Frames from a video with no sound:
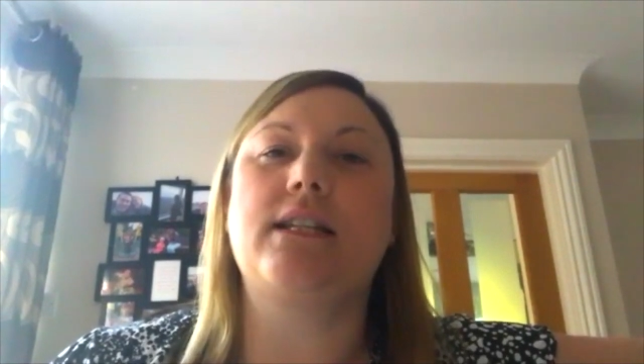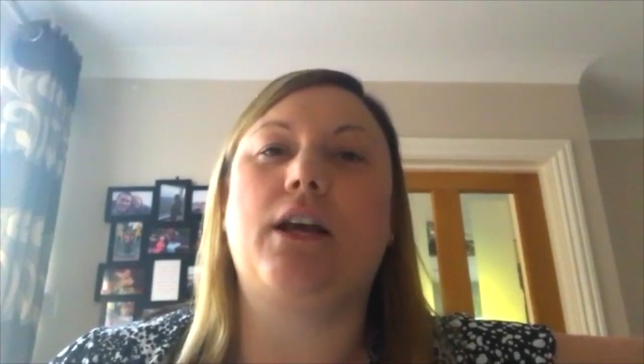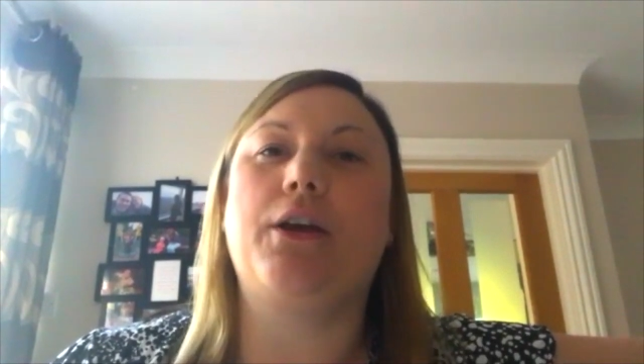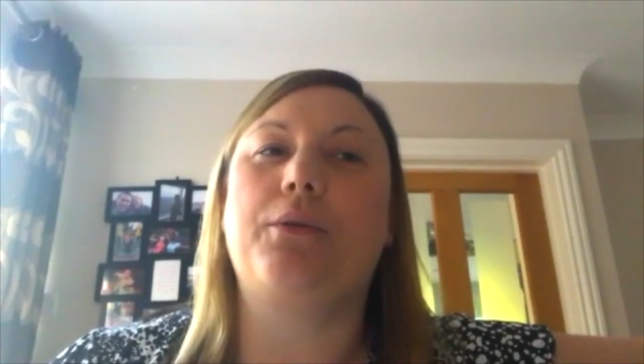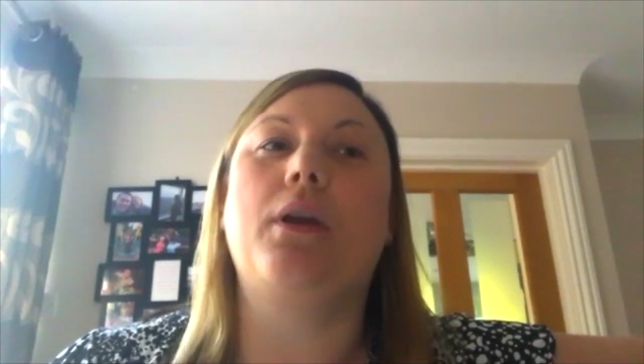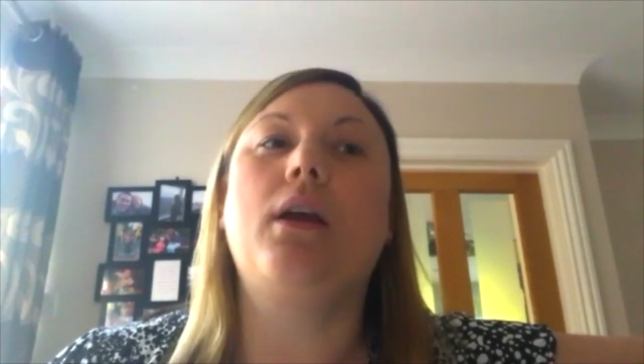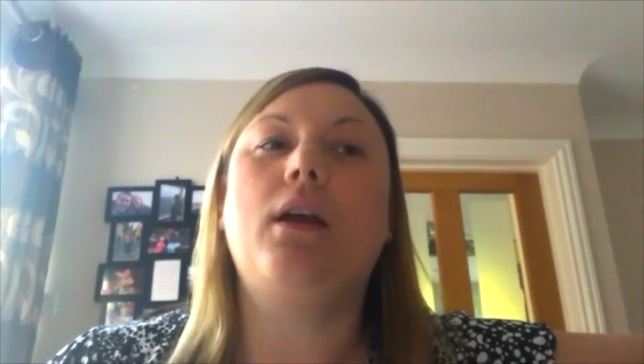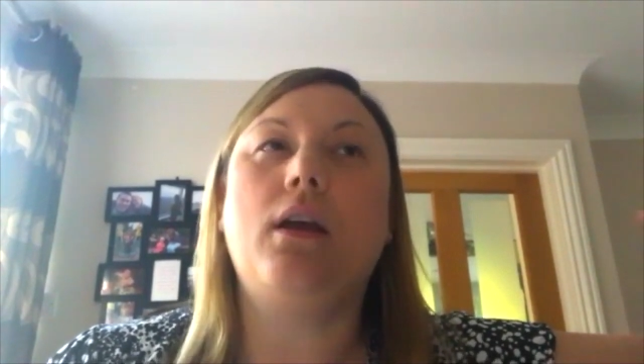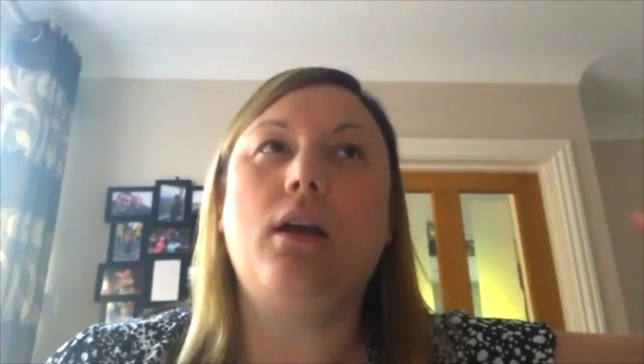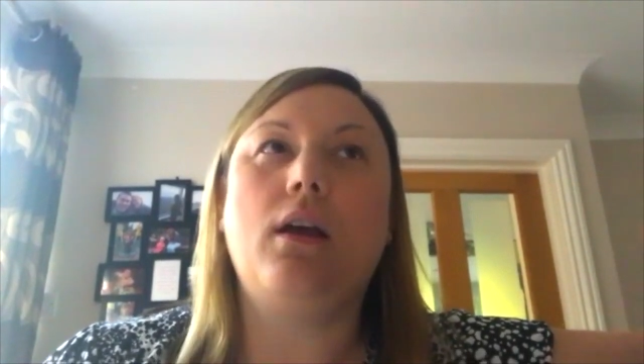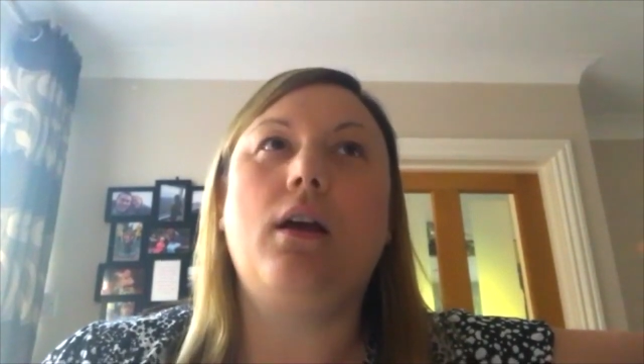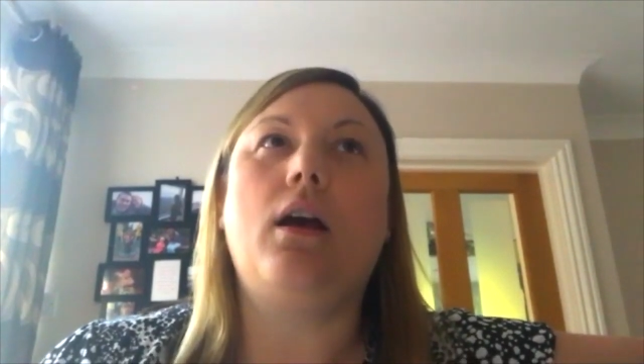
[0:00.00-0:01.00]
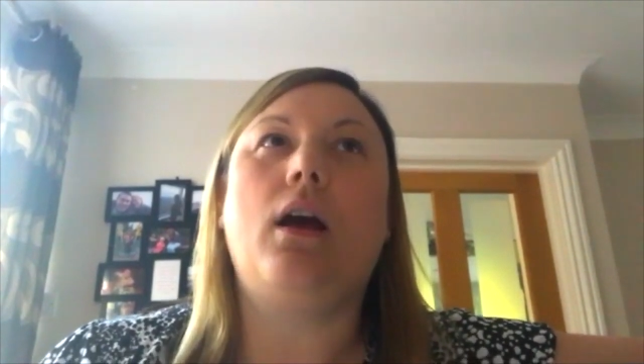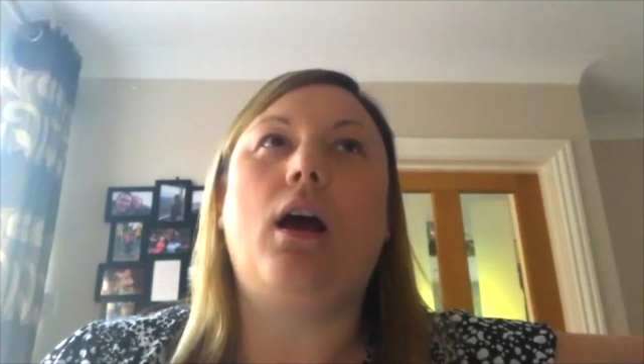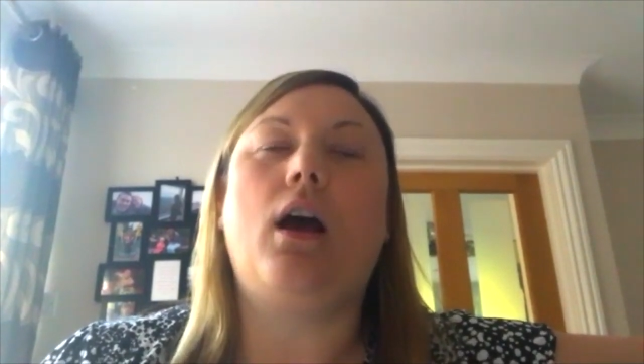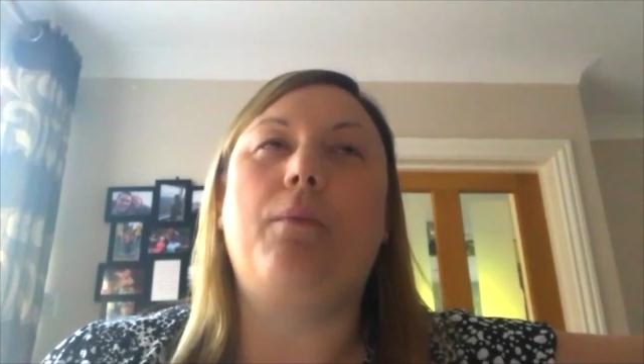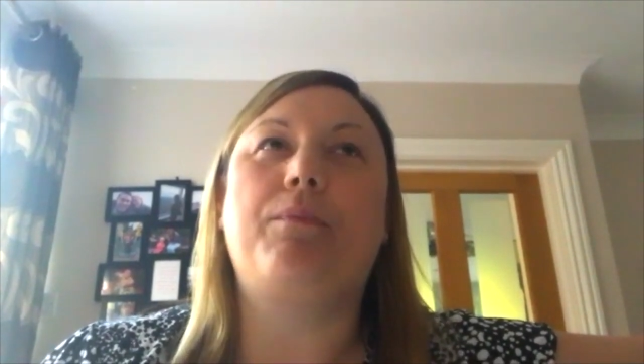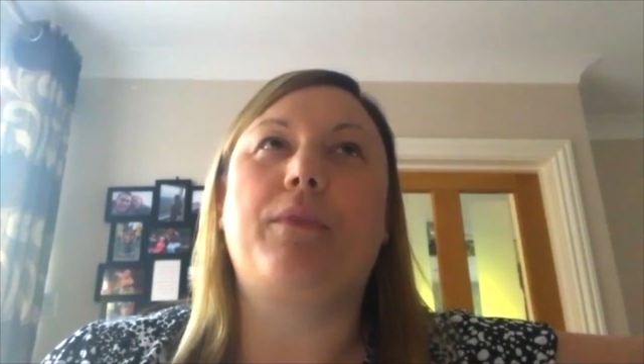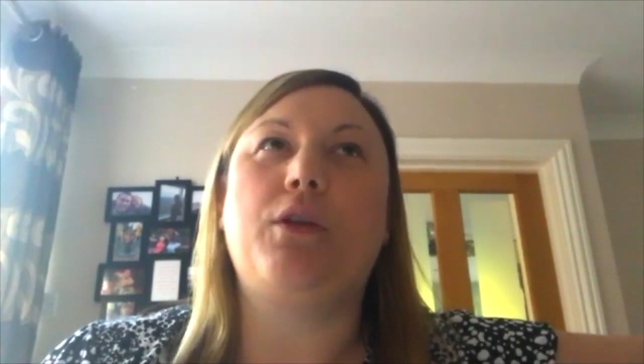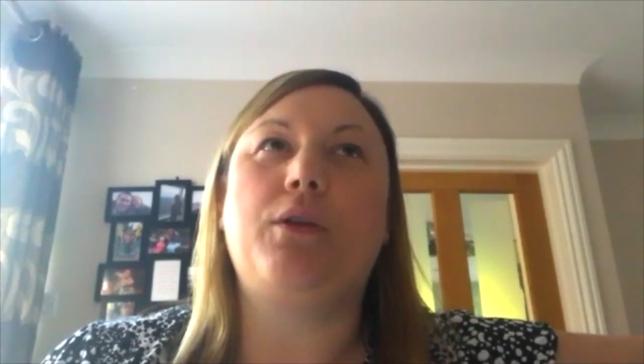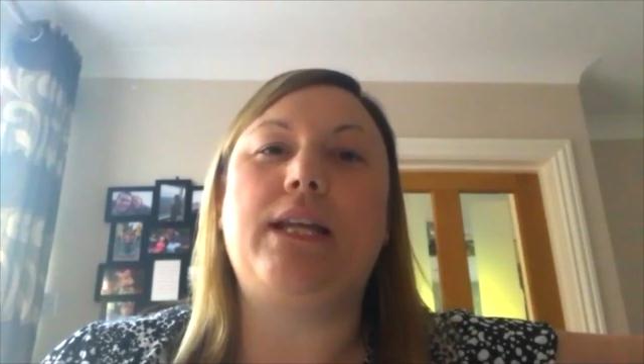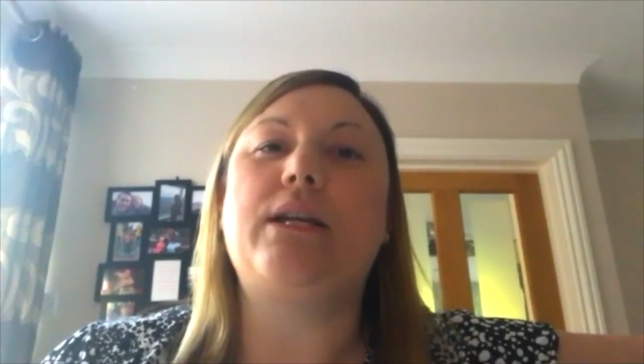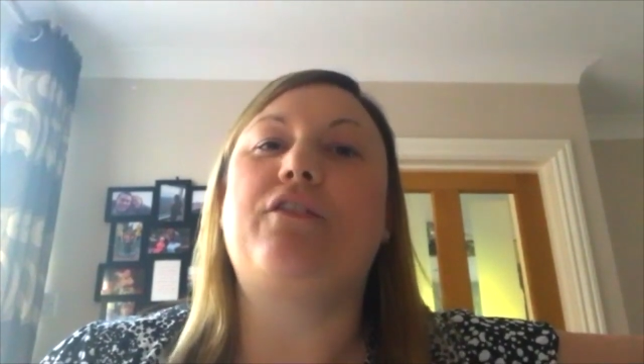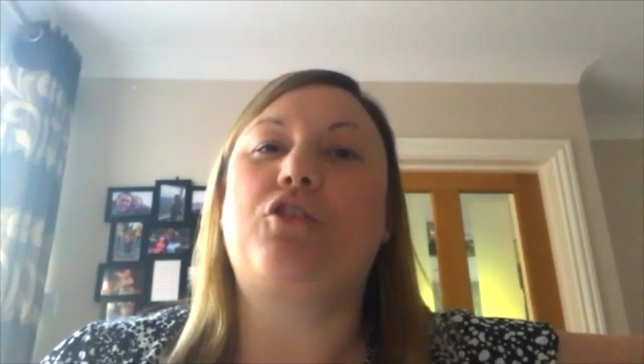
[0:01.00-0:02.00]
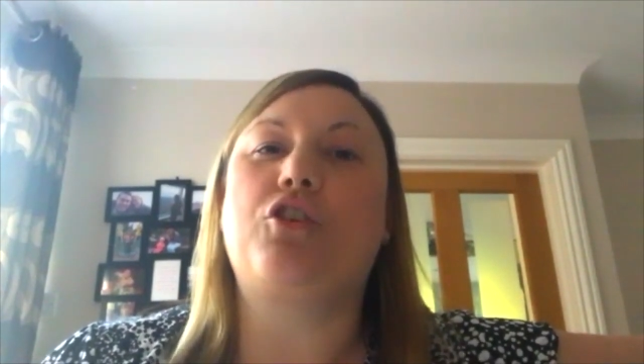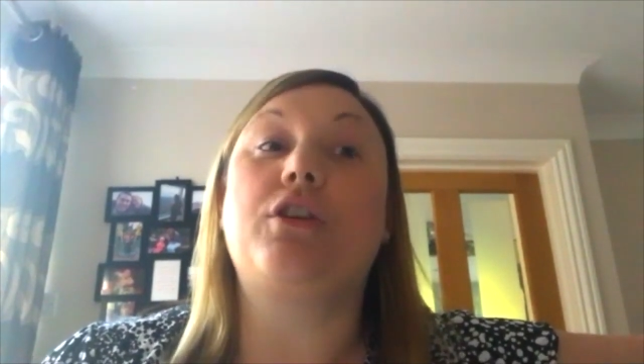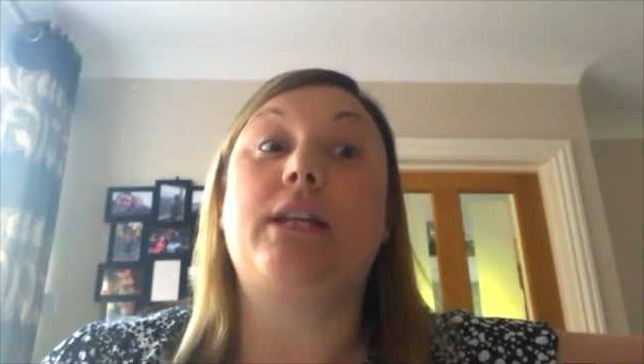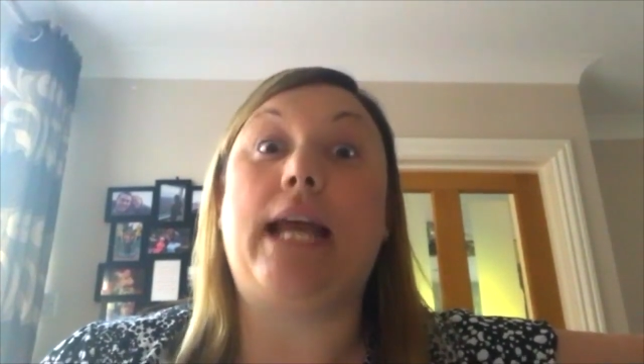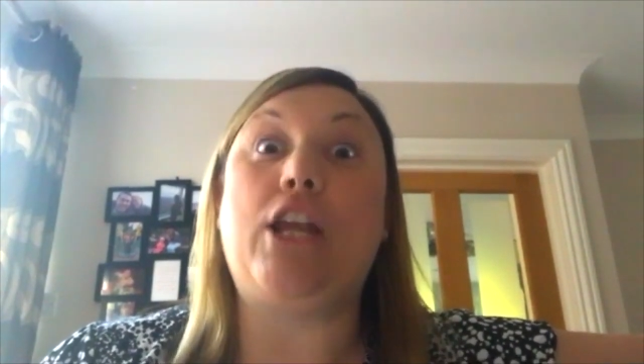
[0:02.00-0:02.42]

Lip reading: So you need to have a good